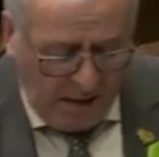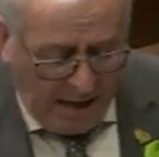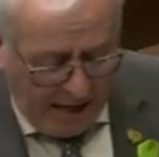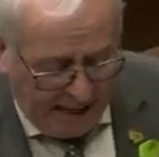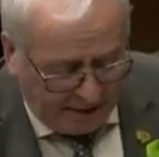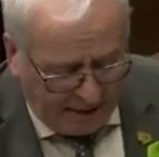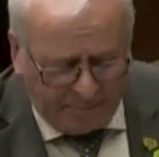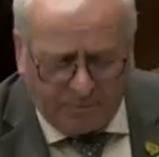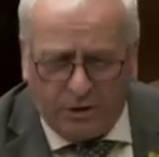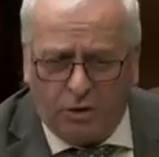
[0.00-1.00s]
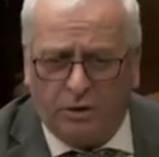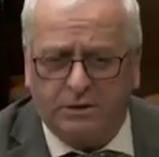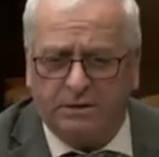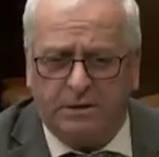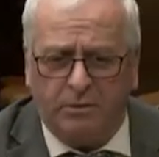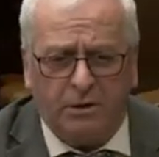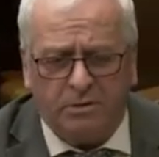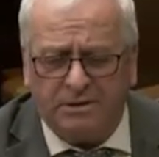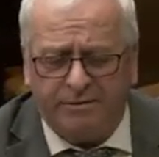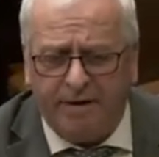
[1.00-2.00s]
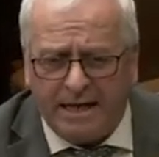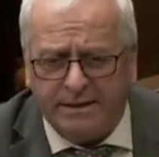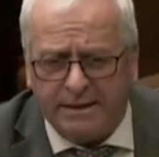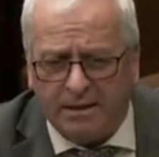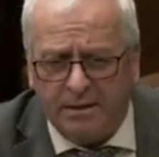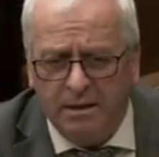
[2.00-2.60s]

And, you know, it was a farcical.